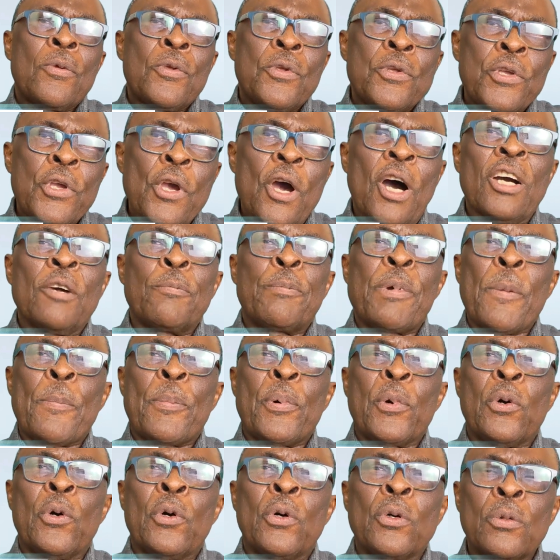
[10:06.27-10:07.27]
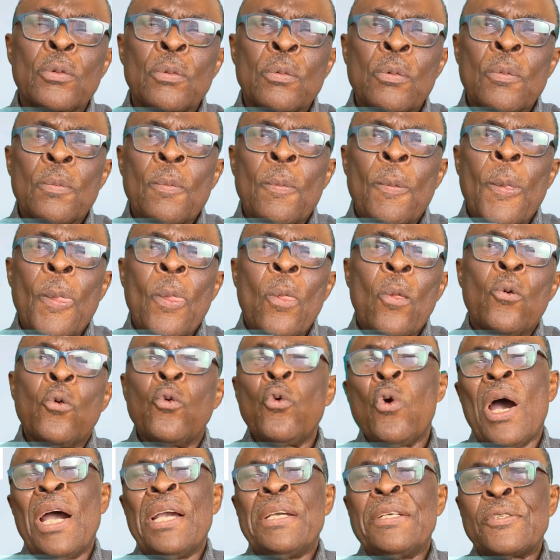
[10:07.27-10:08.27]
young people
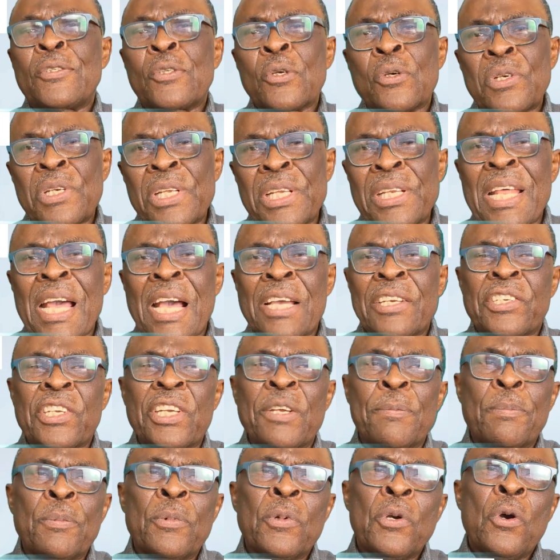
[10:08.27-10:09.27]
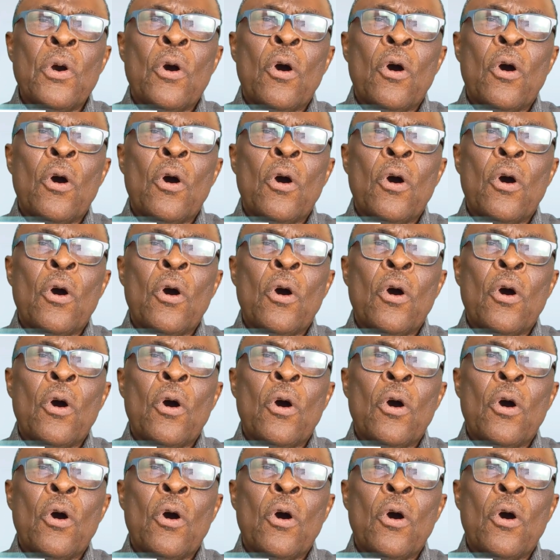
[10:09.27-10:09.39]
who are into leadership